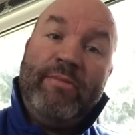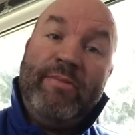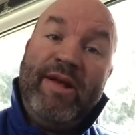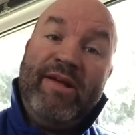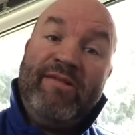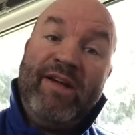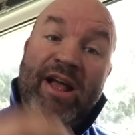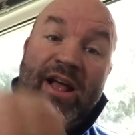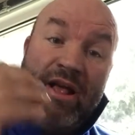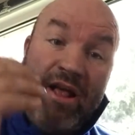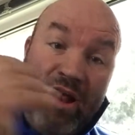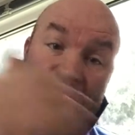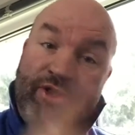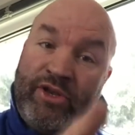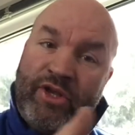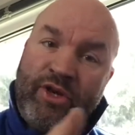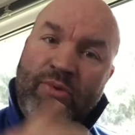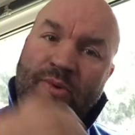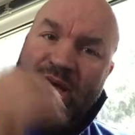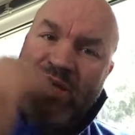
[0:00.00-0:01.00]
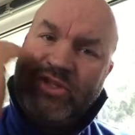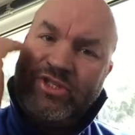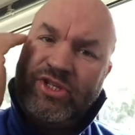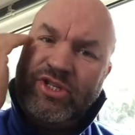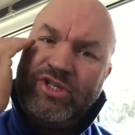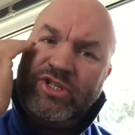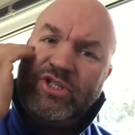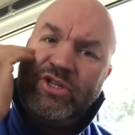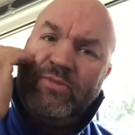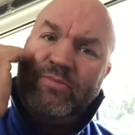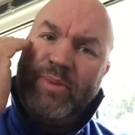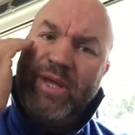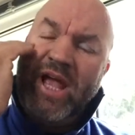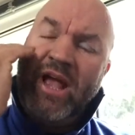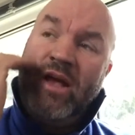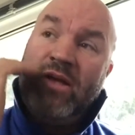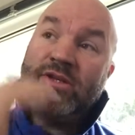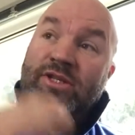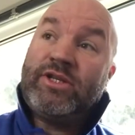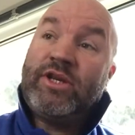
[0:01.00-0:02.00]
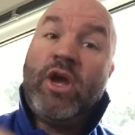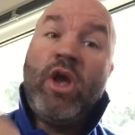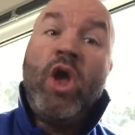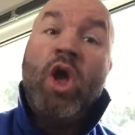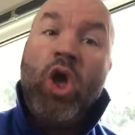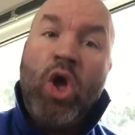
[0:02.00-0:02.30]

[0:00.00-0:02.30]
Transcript: mirror and the question should be asked.